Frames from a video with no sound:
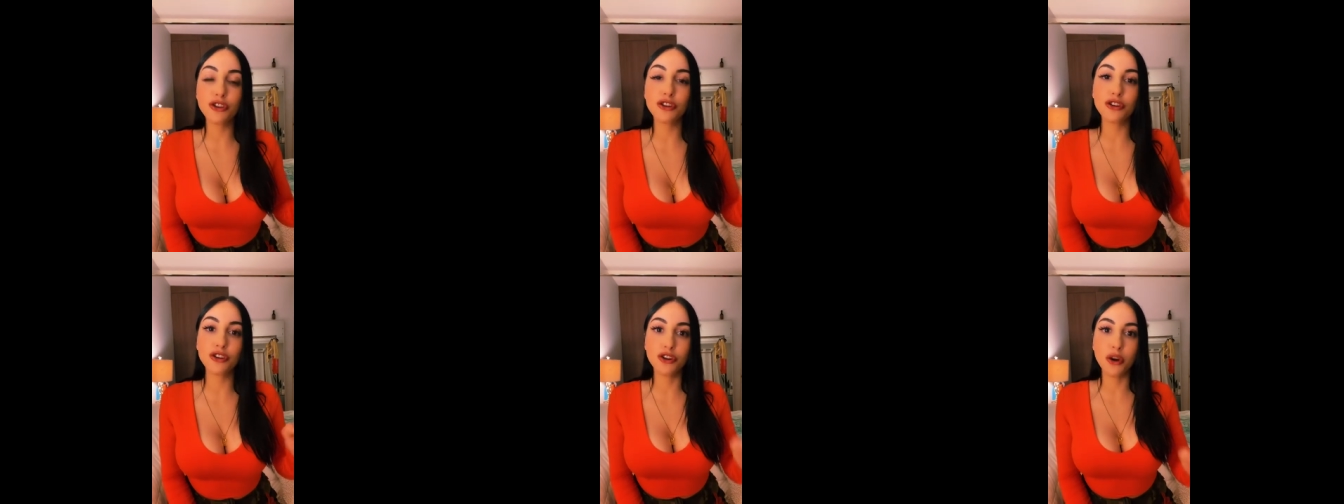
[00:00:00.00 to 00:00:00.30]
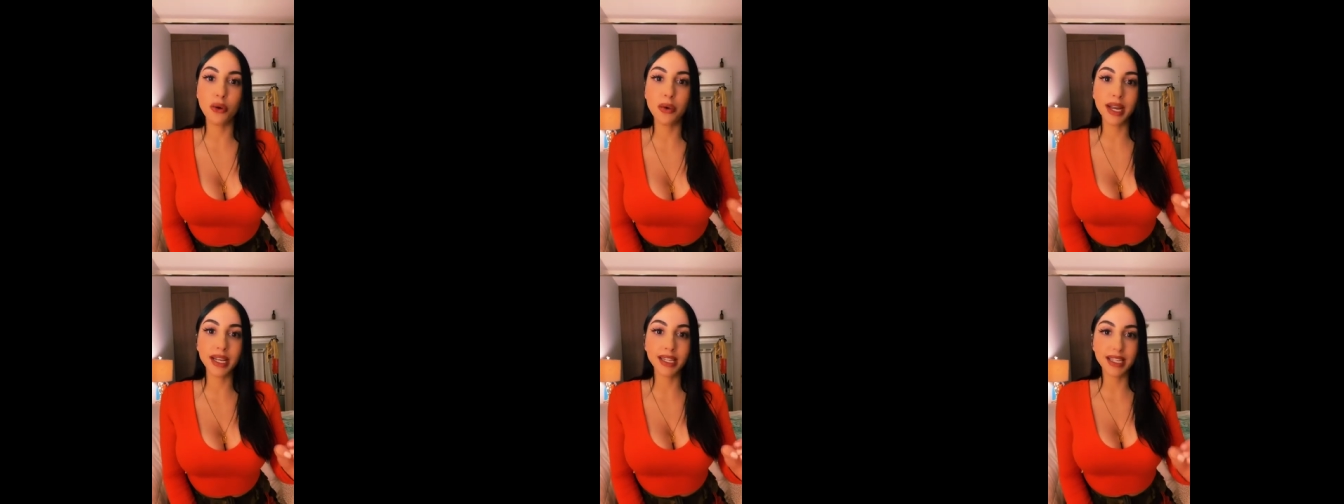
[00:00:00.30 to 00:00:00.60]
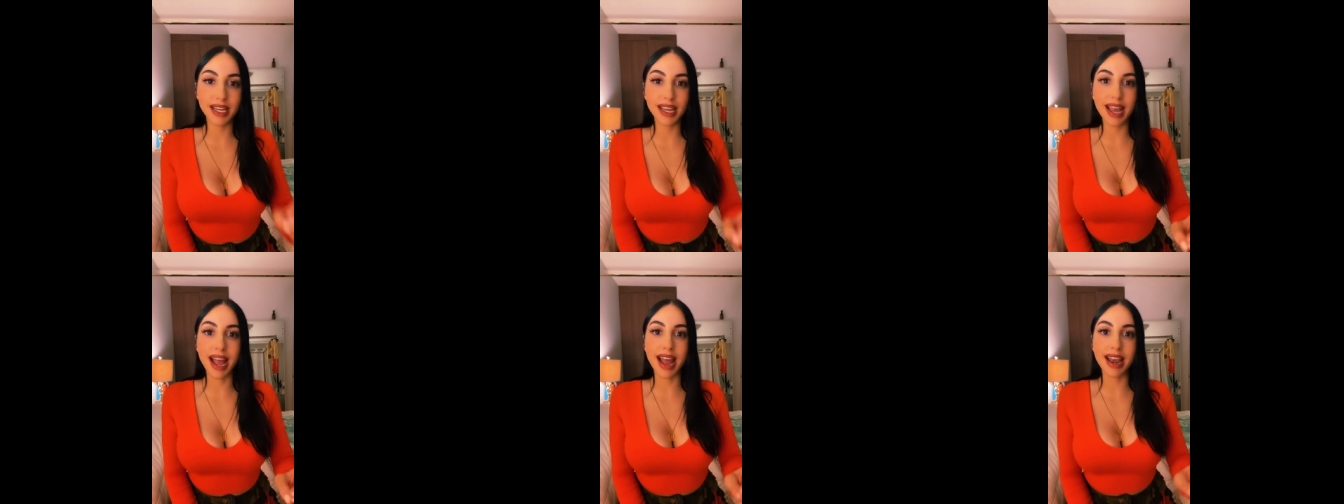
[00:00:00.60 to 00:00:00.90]
you're going
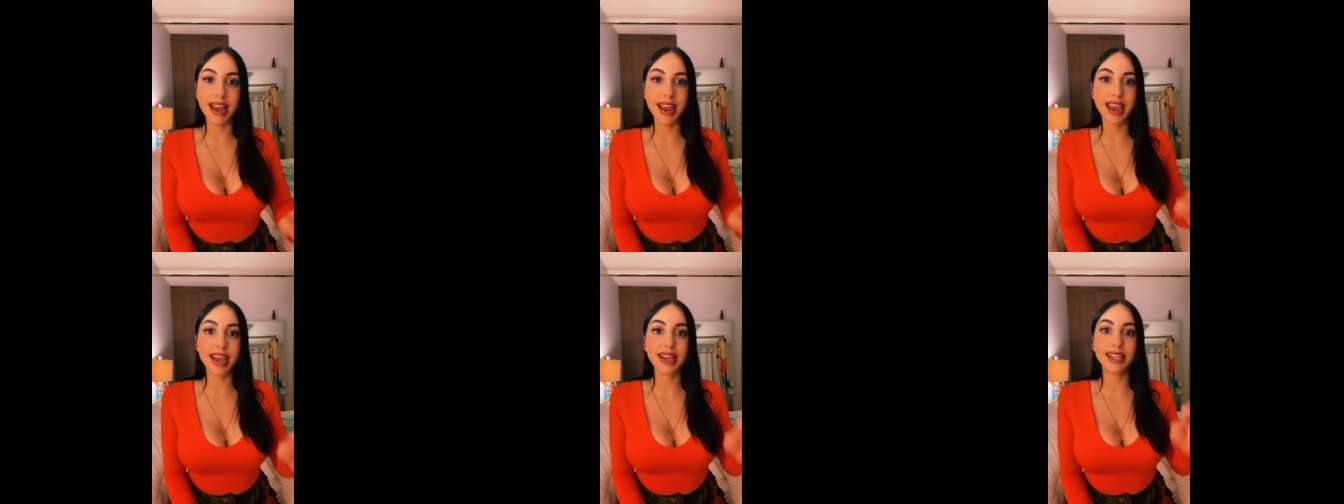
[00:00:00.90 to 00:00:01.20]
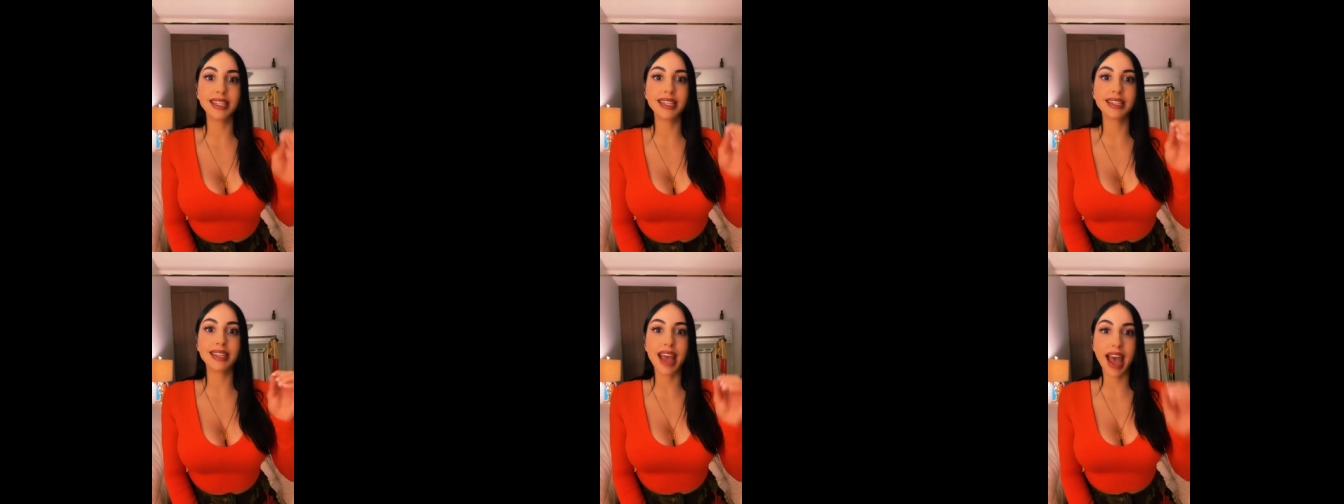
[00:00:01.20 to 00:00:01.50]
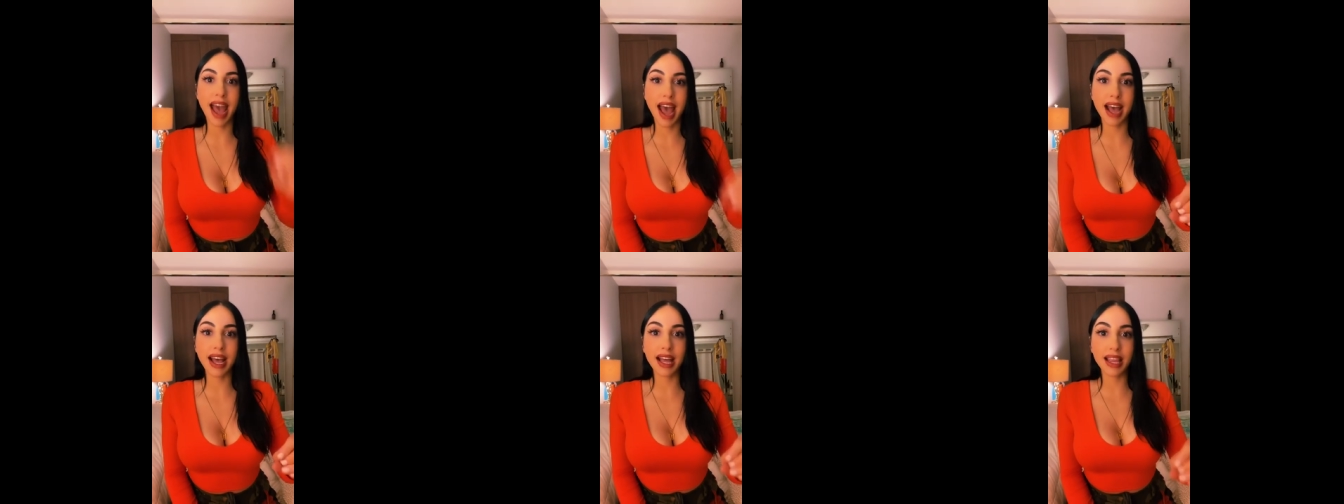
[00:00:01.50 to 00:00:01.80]
to get
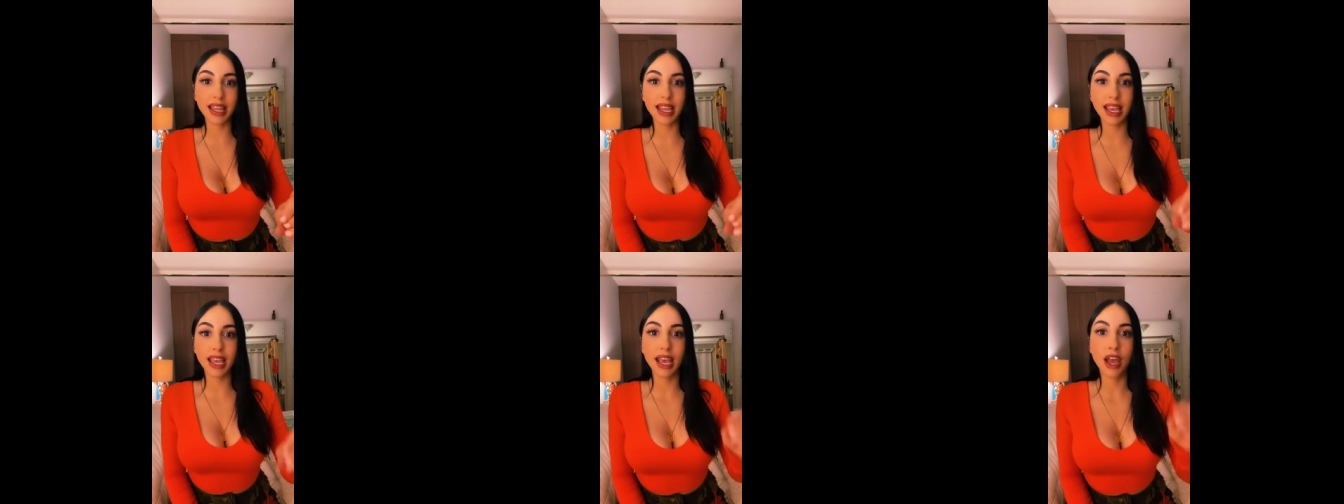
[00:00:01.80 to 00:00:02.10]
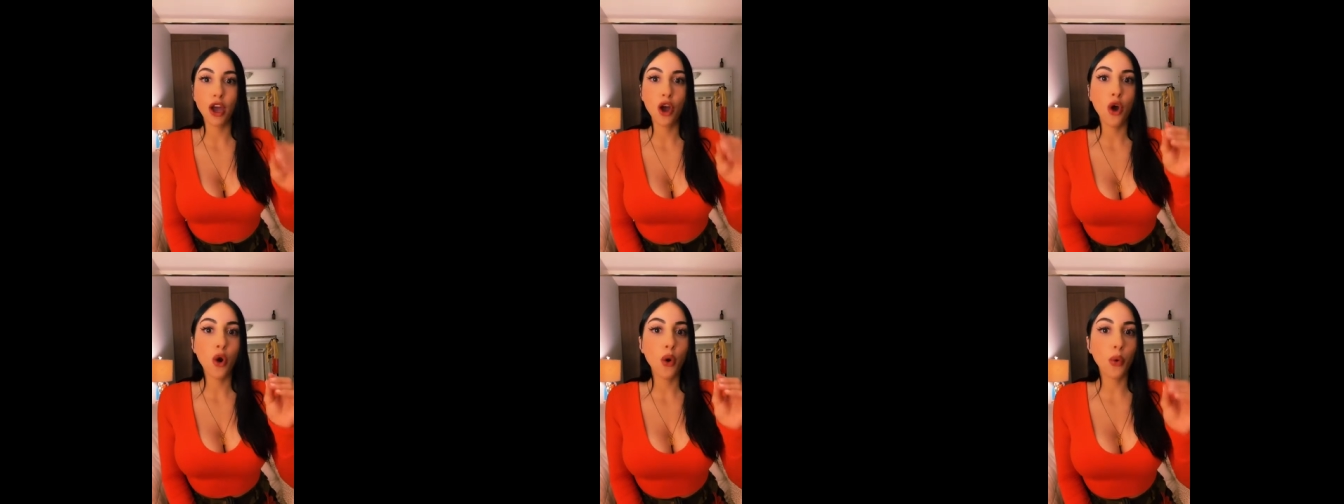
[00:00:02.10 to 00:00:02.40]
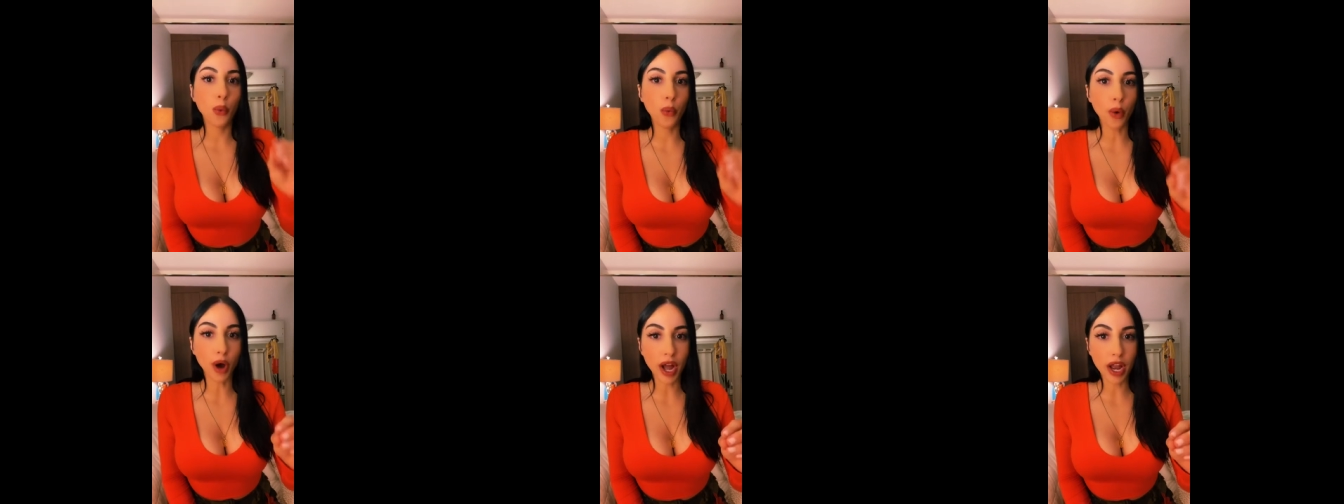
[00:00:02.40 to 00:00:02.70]
exactly
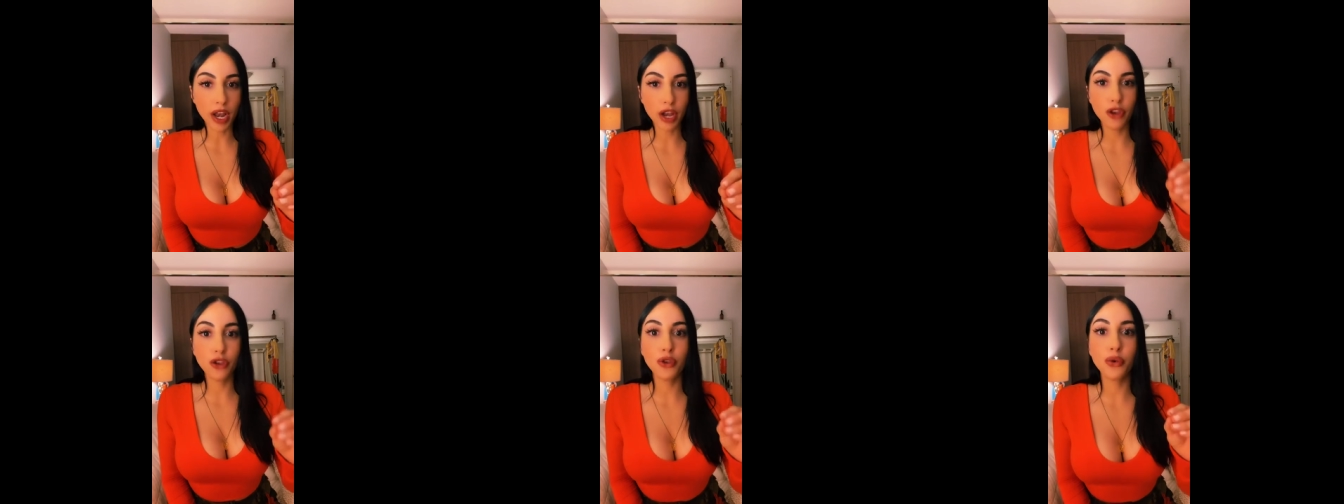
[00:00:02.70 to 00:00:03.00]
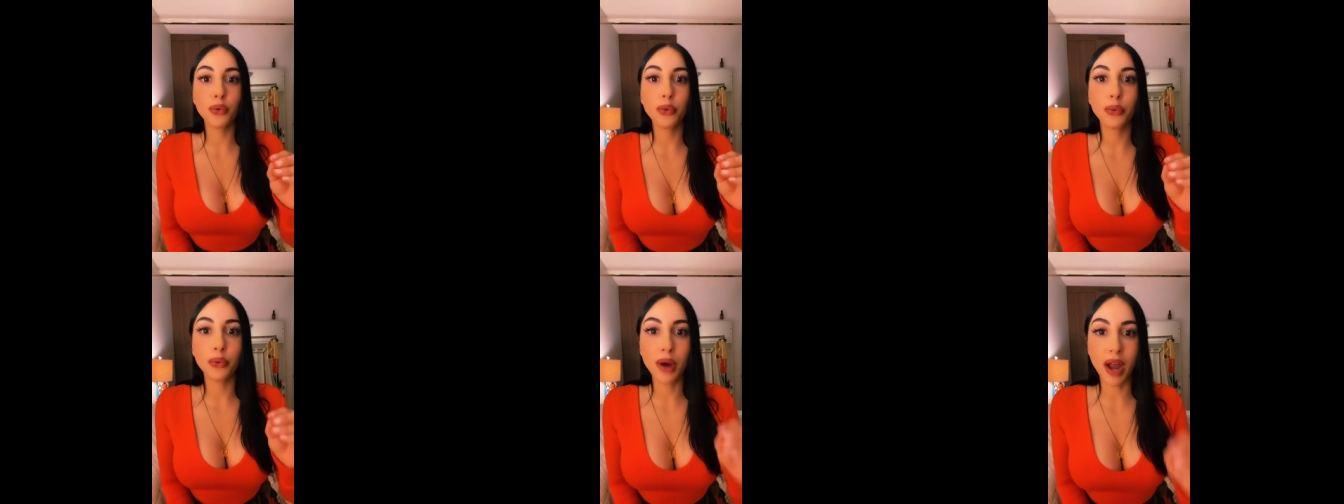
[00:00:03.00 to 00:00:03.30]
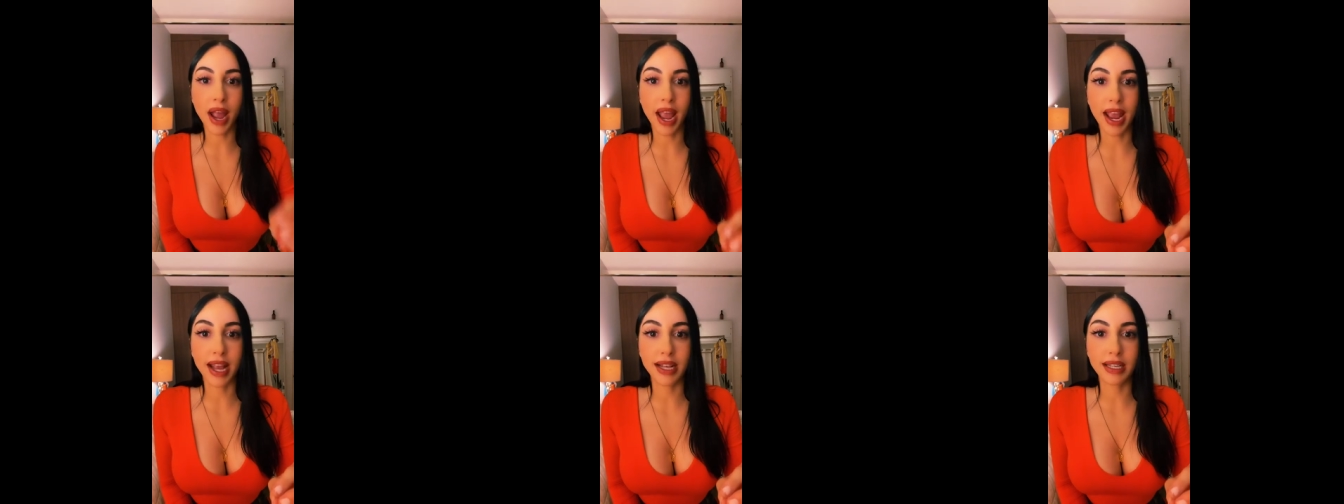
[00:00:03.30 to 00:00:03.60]
what you
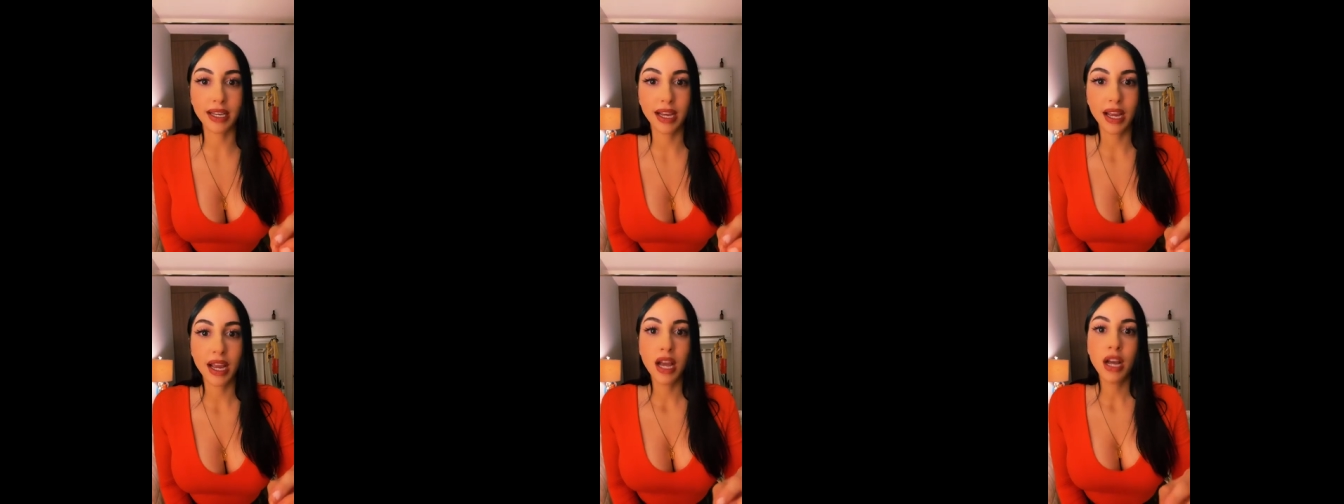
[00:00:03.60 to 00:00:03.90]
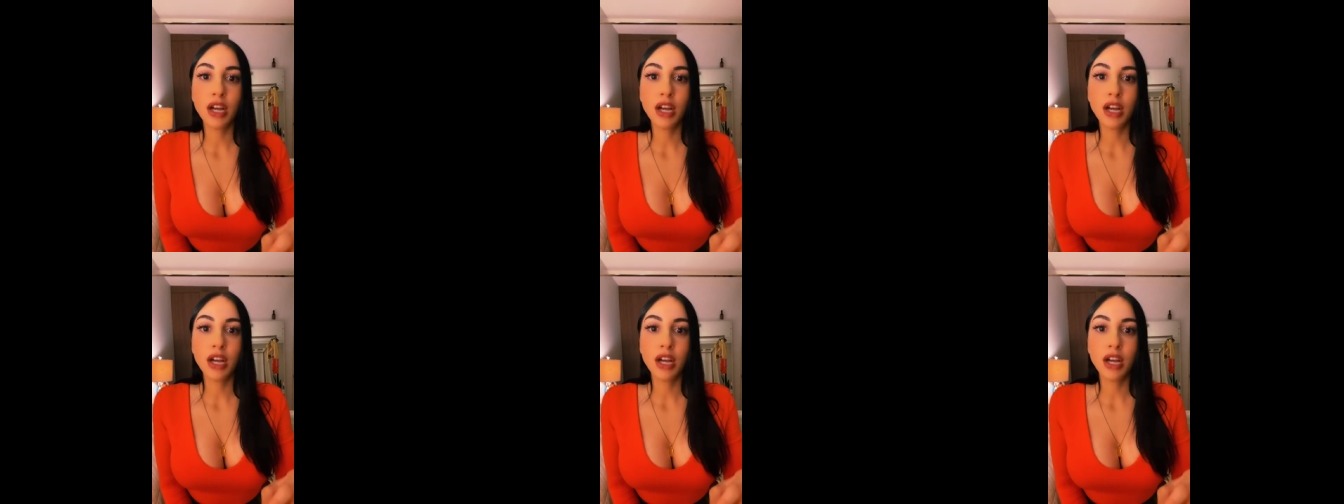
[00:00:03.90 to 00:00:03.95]
write.